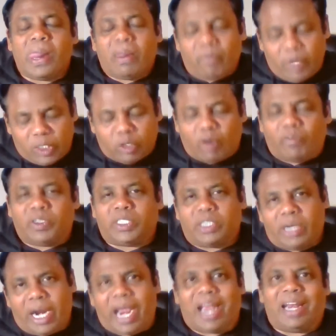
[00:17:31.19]
visa
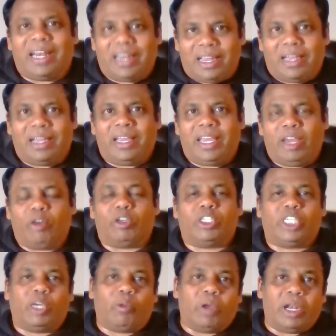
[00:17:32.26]
officer, and he or
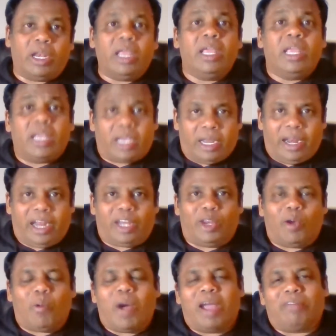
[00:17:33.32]
she will connect
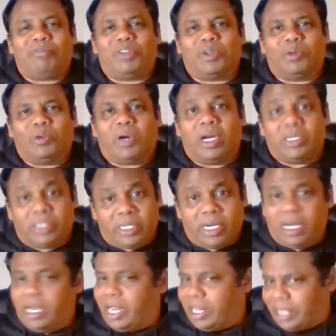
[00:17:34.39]
your wife to
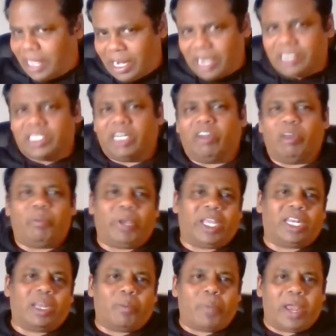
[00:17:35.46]
Anjana, and then Anjana will pick
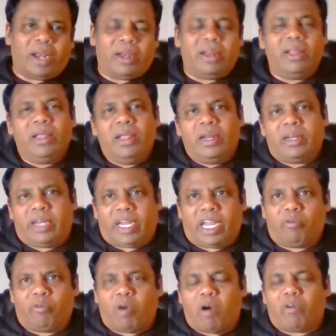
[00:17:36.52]
it up and take
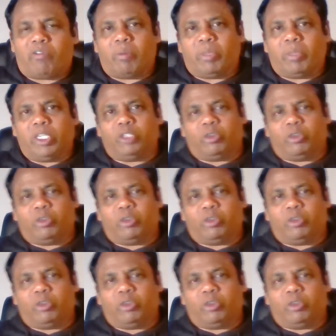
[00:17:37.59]
it forward from this.